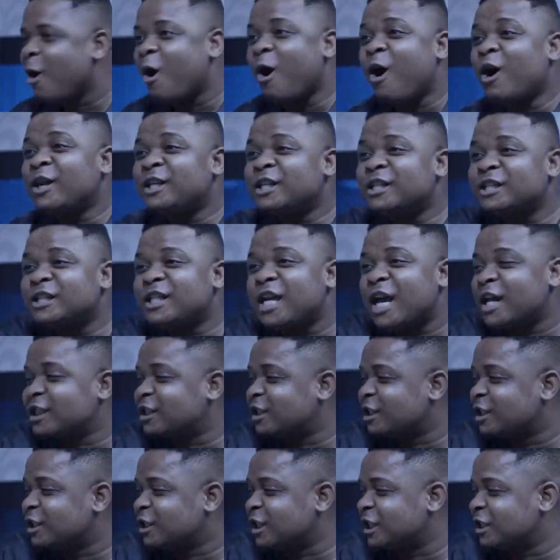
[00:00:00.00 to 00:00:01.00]
All these girls,
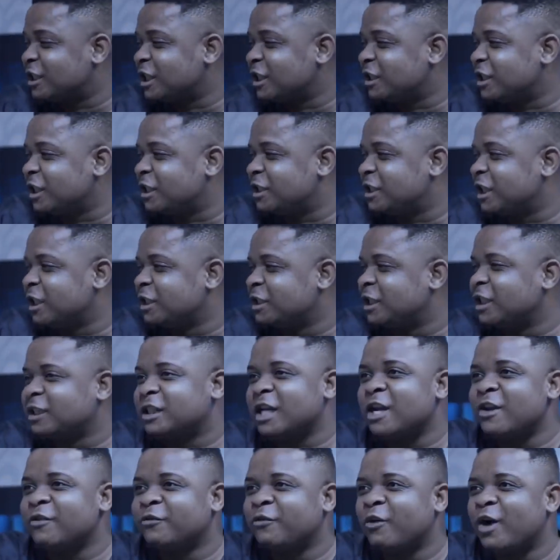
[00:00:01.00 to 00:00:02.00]

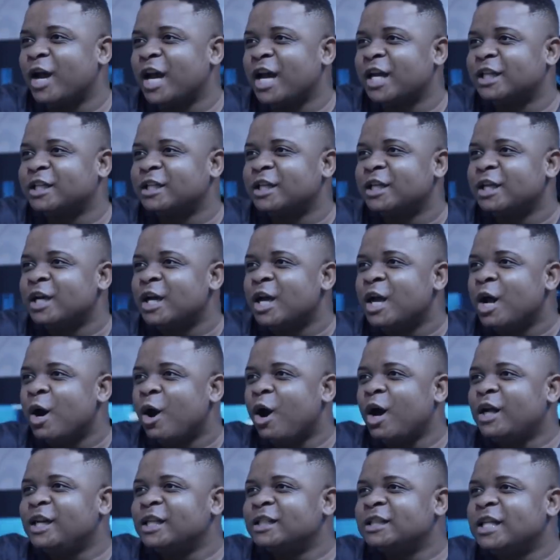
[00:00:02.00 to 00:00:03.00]
see your forehead.
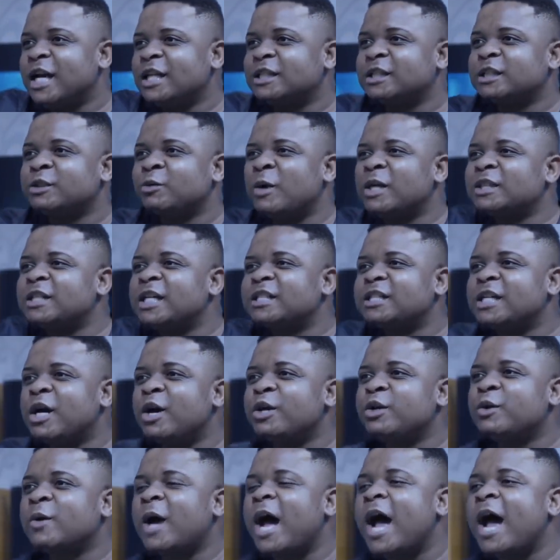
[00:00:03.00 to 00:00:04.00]
All these girls, the ones they tell
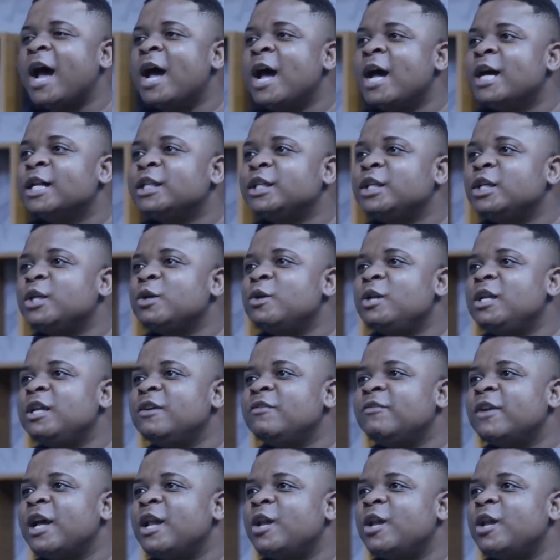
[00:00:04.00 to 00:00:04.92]
you, do you live